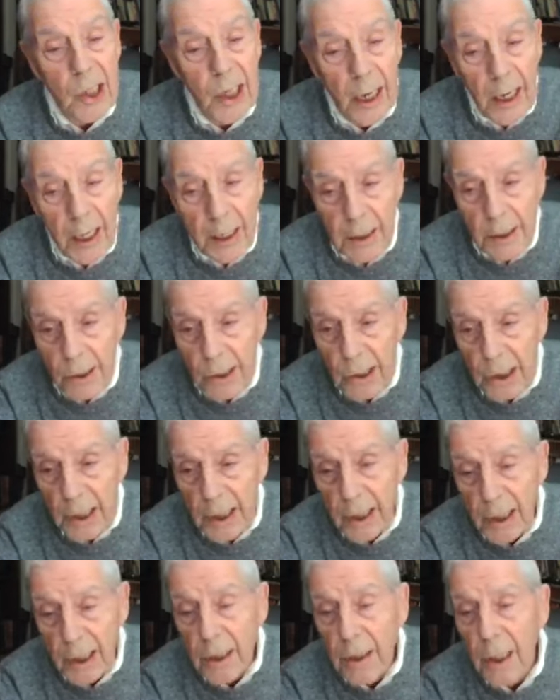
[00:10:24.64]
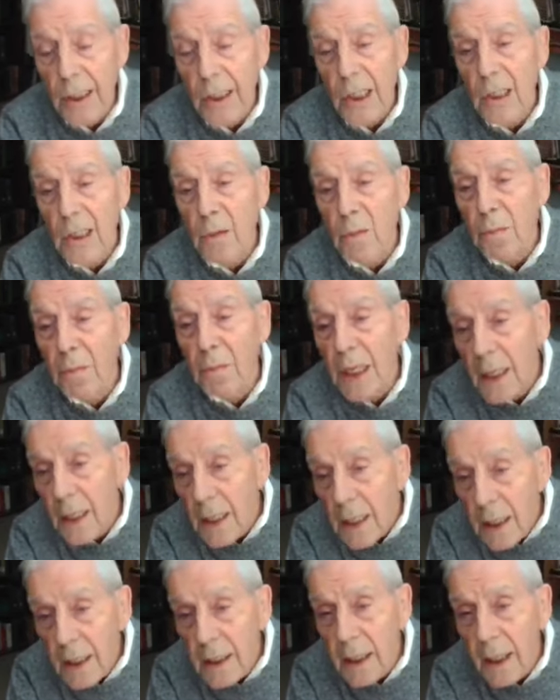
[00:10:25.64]
saints. He doesn't
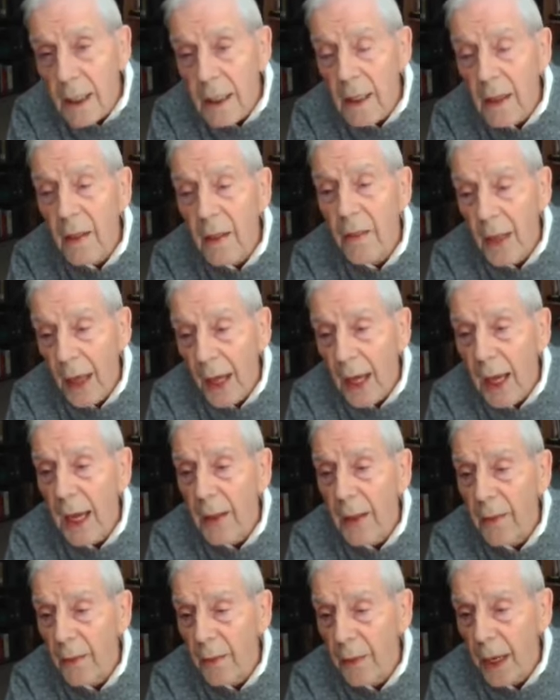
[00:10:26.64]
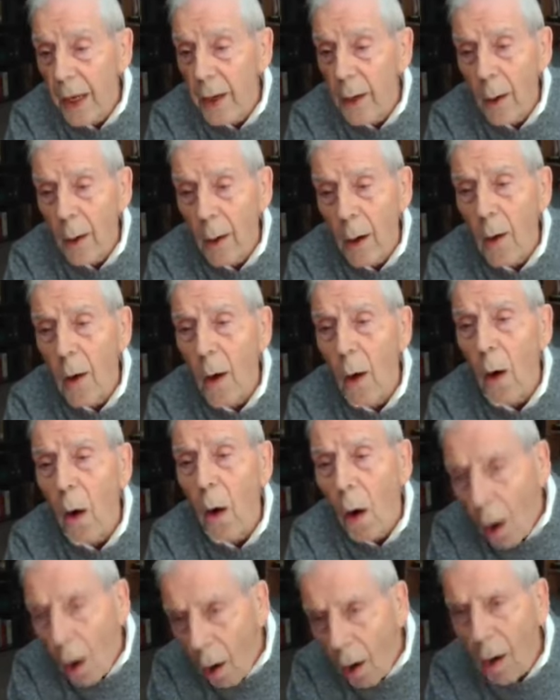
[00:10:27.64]
mean that they are
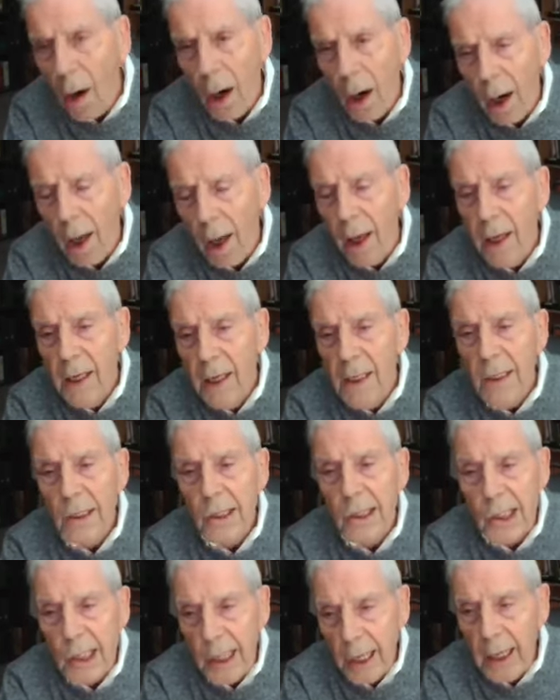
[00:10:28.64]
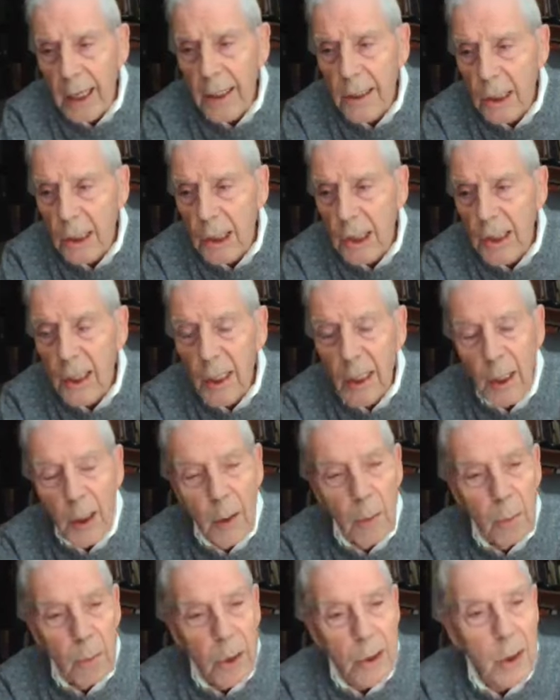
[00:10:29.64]
all saints,
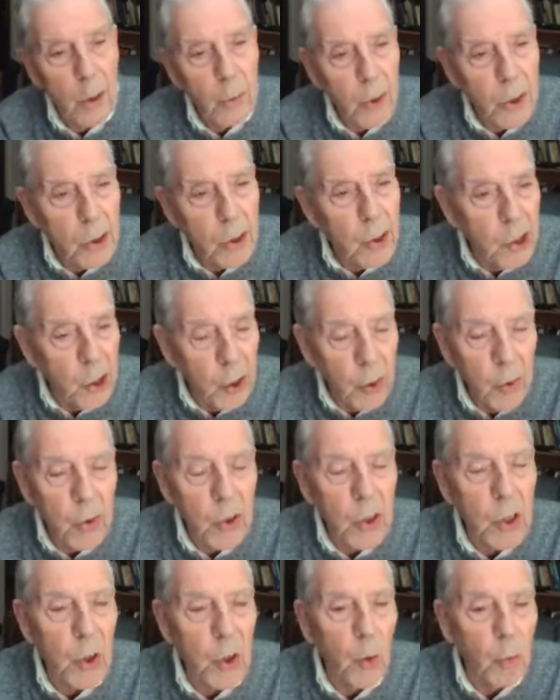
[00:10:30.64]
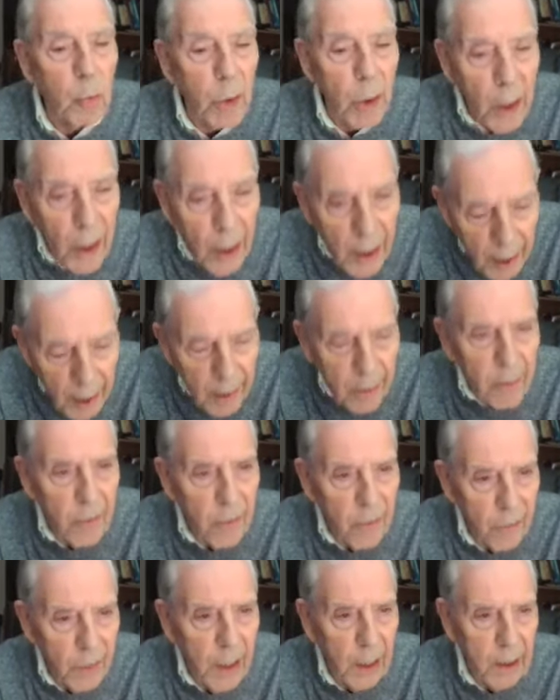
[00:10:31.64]
but there were Jews who
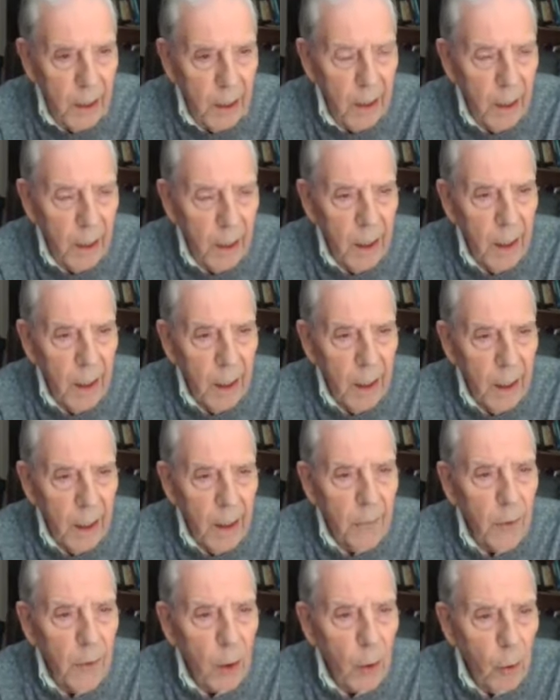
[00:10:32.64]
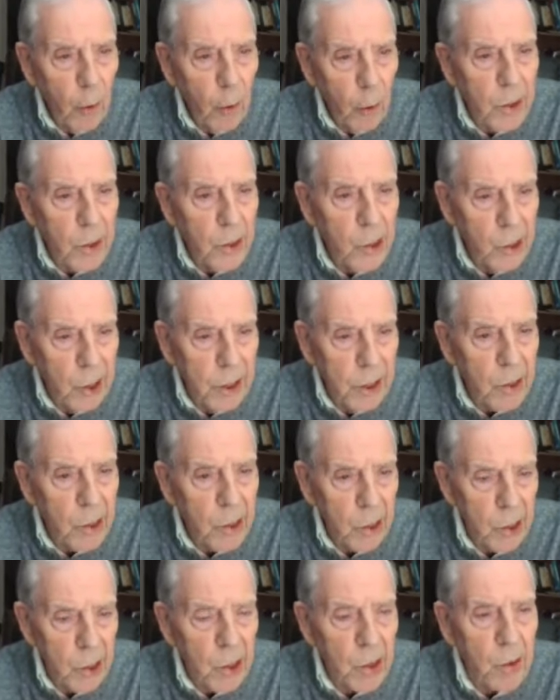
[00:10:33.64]
believed in the Lord
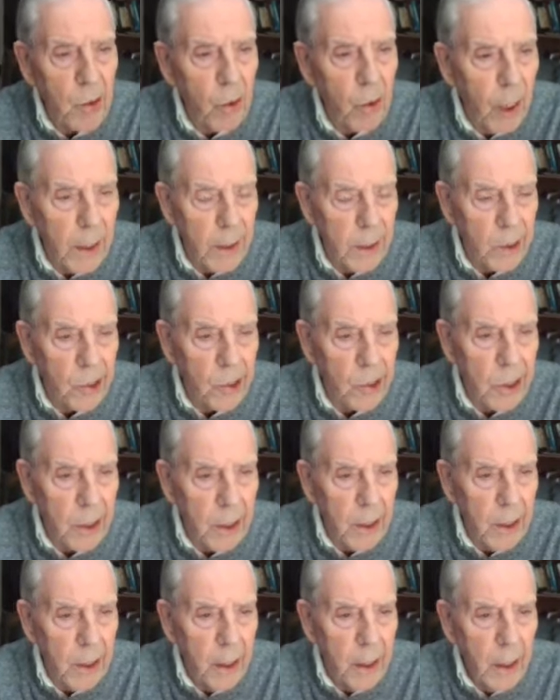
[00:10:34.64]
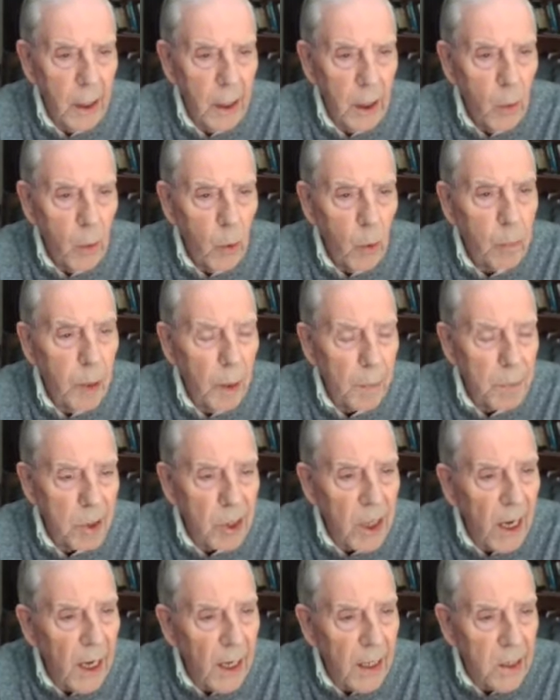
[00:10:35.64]
Jesus Christ were
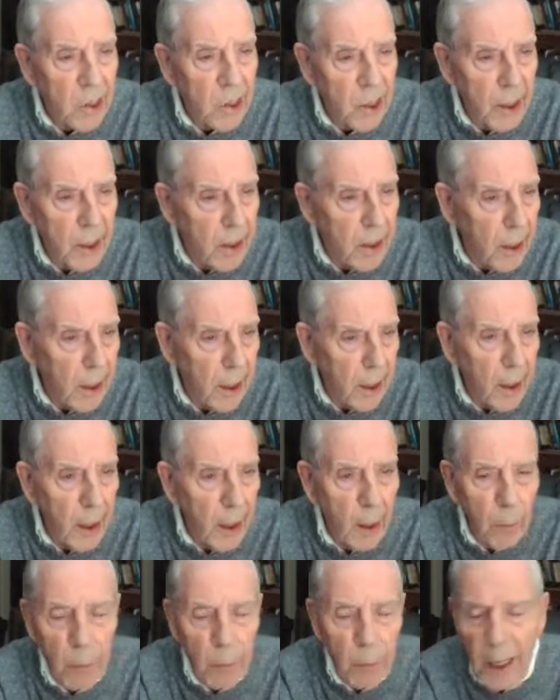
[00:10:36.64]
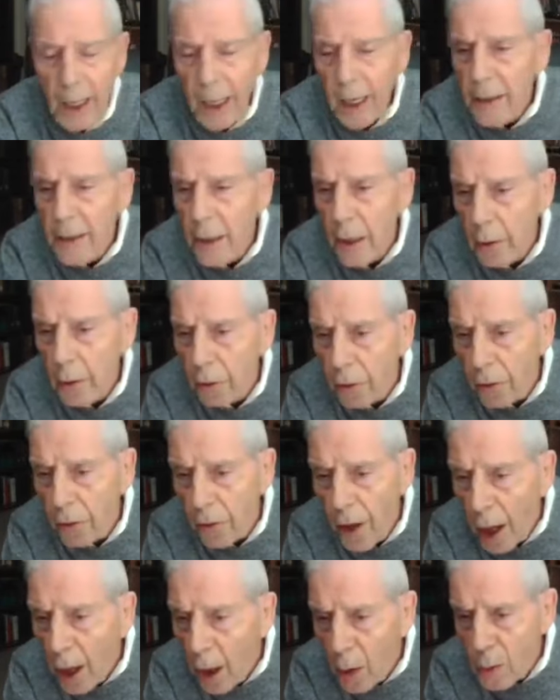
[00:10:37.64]
baptized into him in their
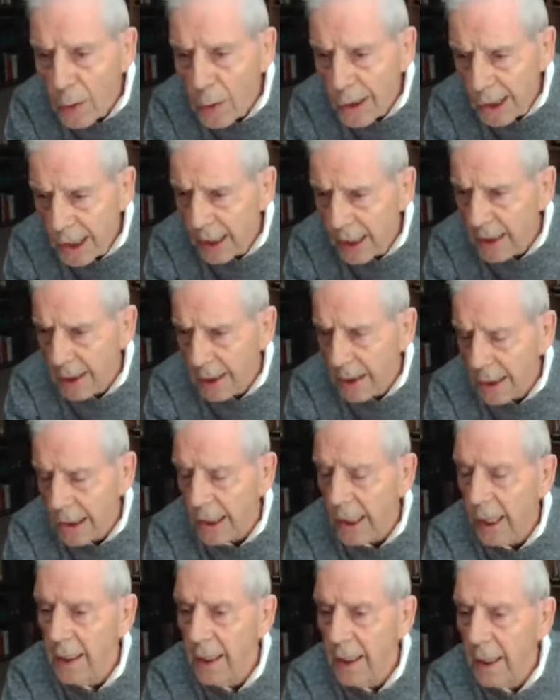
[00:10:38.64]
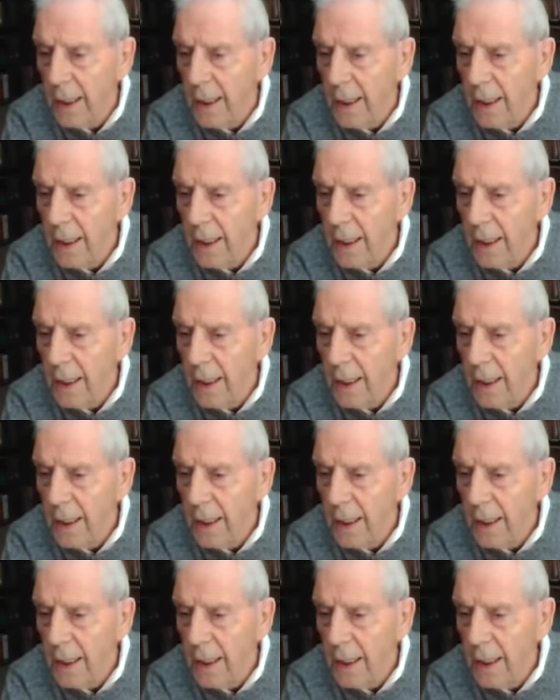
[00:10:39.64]
thousands.